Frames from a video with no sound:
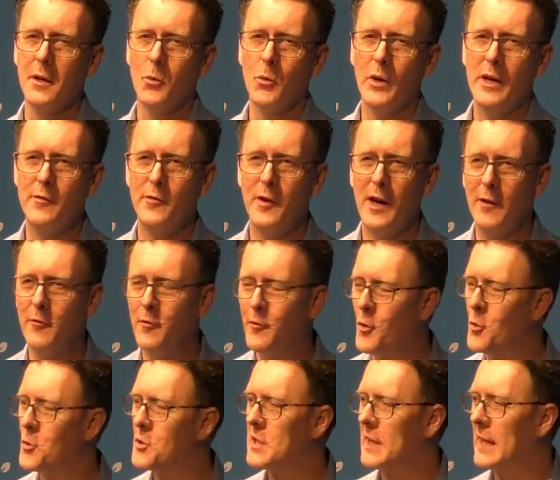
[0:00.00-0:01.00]
We've had
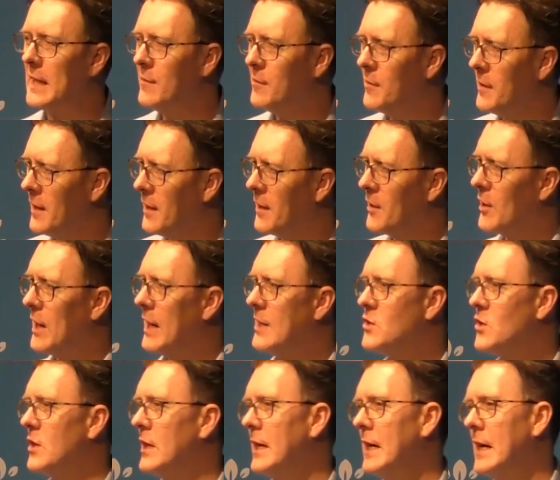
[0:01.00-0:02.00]
folks leave here and
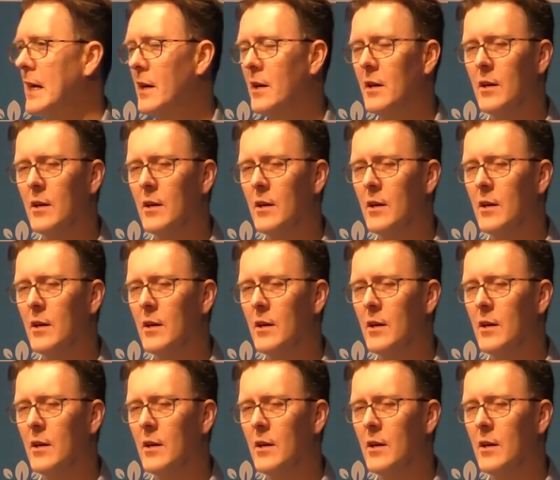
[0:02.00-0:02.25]
graduate here